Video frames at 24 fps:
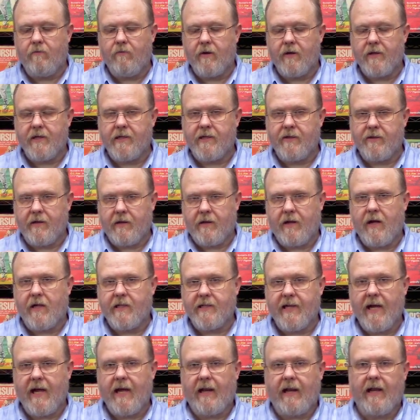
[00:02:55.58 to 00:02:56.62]
was the Lost
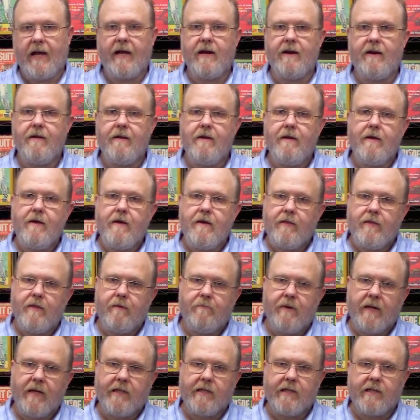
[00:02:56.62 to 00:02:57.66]
Satellite. The
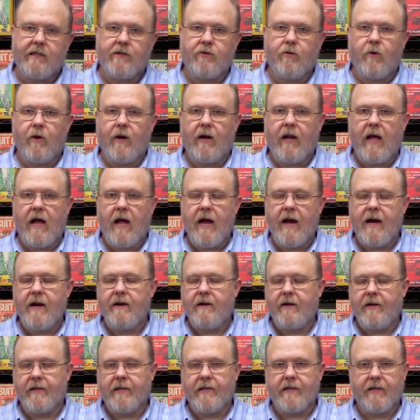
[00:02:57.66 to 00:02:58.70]
basic storyline
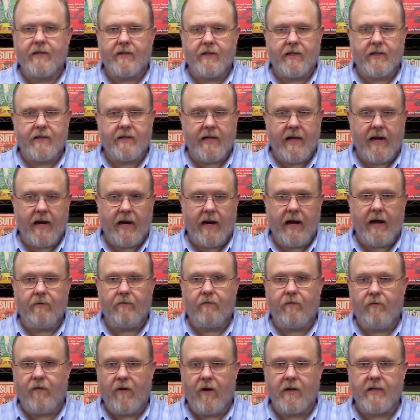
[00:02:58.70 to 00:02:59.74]
is that the
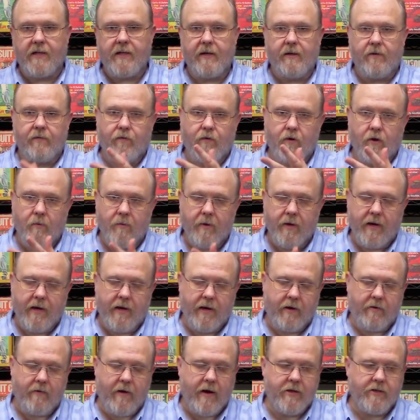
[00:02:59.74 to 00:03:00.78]
satellite falls out of orbit
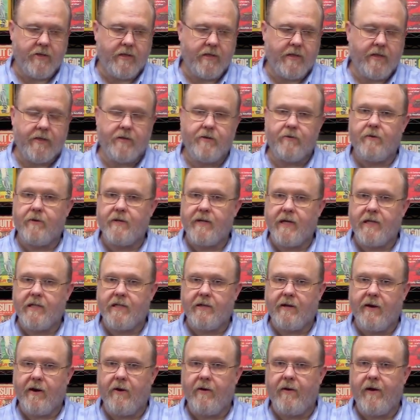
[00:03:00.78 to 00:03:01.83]
and crashes into a
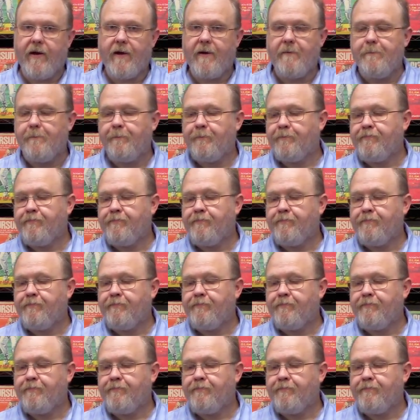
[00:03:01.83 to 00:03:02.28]
desert area,